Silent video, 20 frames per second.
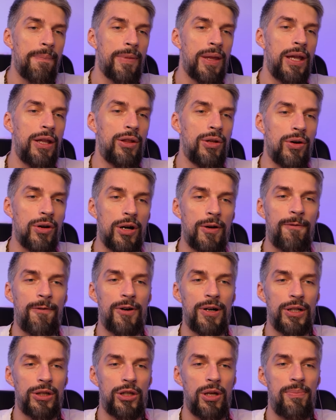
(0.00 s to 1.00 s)
In order
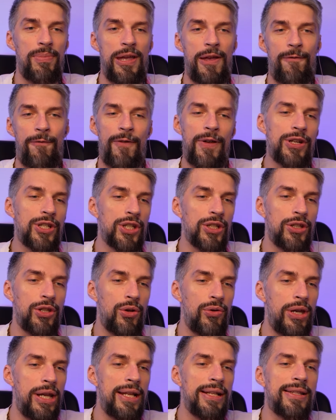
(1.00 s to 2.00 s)
for it to be efficient,
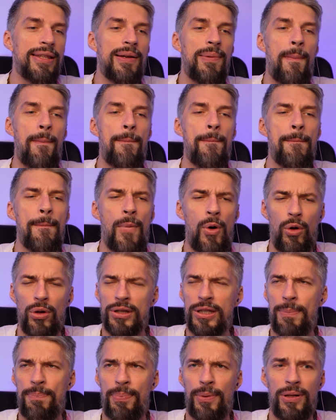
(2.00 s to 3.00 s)
you need
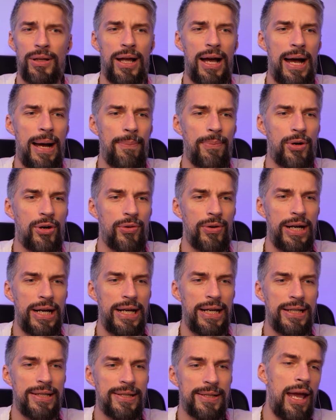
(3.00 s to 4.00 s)
multiple
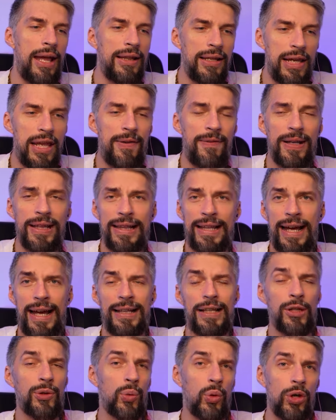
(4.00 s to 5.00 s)
upgrades, and even
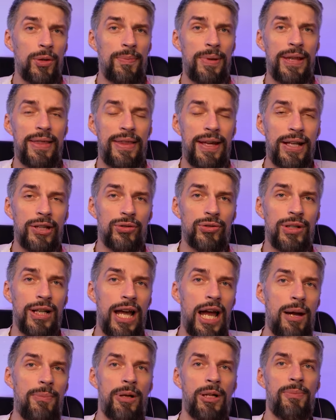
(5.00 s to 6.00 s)
then it won't be that
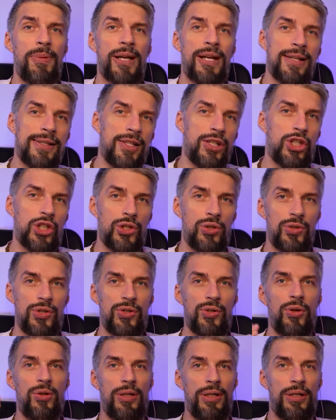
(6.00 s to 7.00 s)
reliable because it
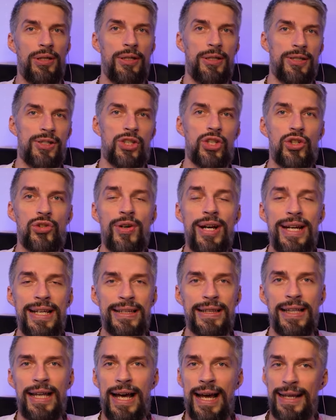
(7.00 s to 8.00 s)
shoots only in the
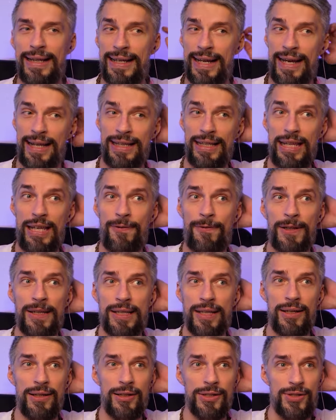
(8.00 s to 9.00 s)
straight line, and if
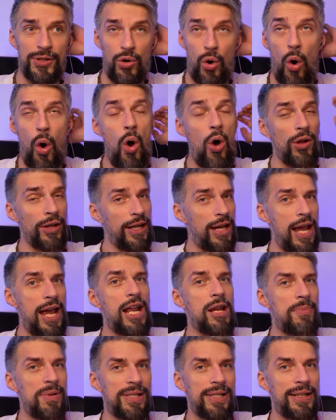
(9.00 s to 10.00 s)
it kills all the
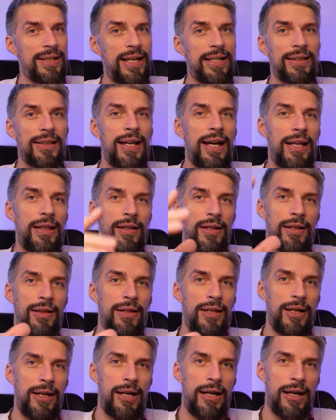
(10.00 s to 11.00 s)
enemies in that line,
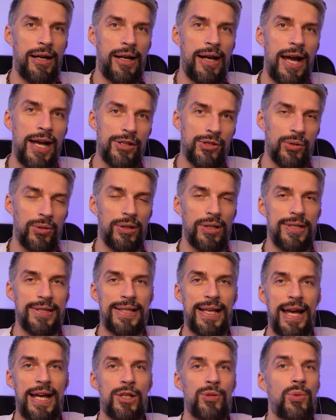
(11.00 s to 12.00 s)
the guys on the
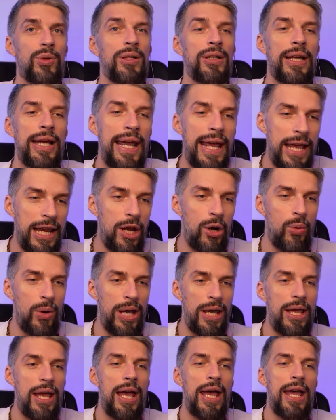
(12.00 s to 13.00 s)
sides will
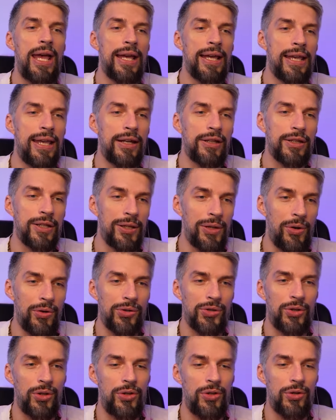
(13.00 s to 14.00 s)
anyway get
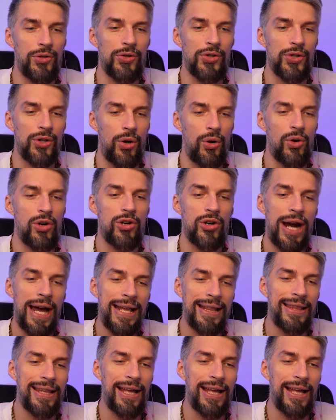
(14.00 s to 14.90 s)
close to you. So right